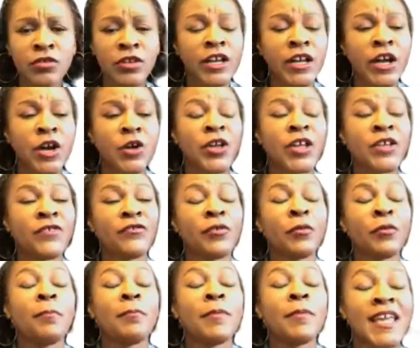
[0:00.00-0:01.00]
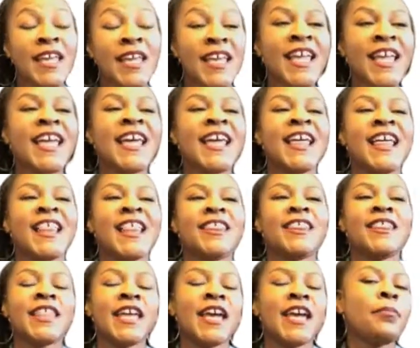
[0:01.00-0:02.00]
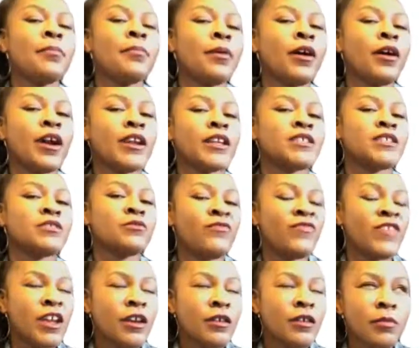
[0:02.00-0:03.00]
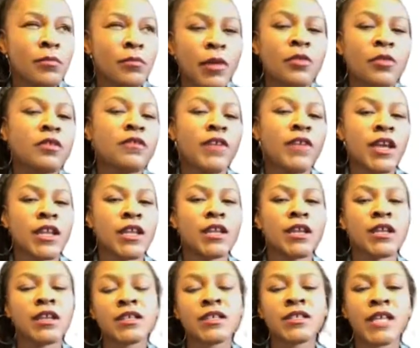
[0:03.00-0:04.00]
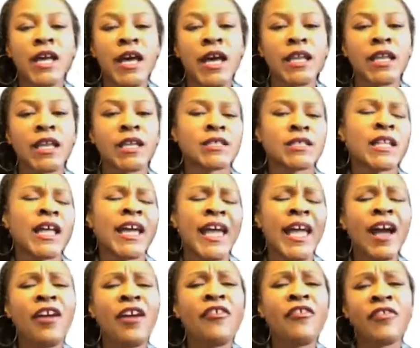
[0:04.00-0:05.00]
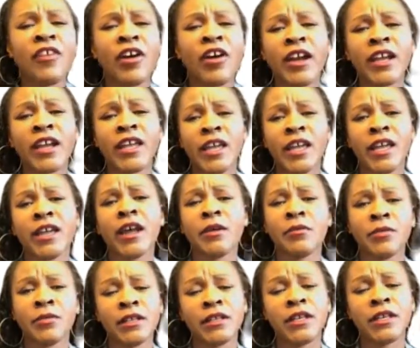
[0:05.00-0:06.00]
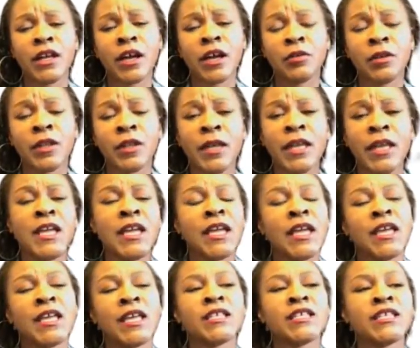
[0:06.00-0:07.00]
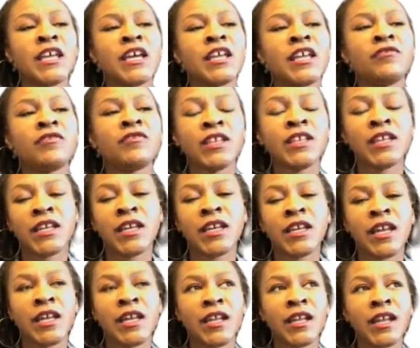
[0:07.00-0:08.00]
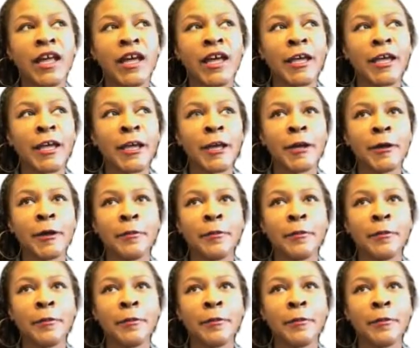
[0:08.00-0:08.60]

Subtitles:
can go. And for me, that part is very motivating and exciting. It's like, how far can I really go? Instead of looking at it like